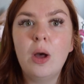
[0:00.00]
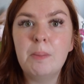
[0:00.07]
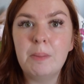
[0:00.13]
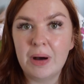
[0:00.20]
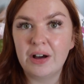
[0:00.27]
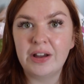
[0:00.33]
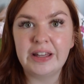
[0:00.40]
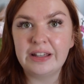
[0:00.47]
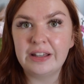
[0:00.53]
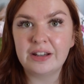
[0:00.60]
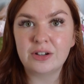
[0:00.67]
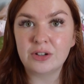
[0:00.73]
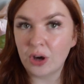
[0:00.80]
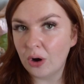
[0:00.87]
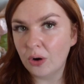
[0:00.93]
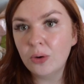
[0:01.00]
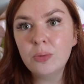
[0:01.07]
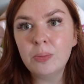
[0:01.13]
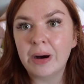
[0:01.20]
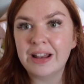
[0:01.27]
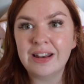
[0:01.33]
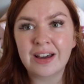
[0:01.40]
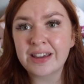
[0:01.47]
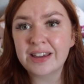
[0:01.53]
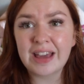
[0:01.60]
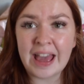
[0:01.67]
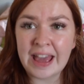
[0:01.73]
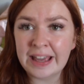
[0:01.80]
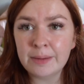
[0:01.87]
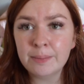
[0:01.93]
my goal, my like
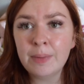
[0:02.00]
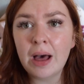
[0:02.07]
aim.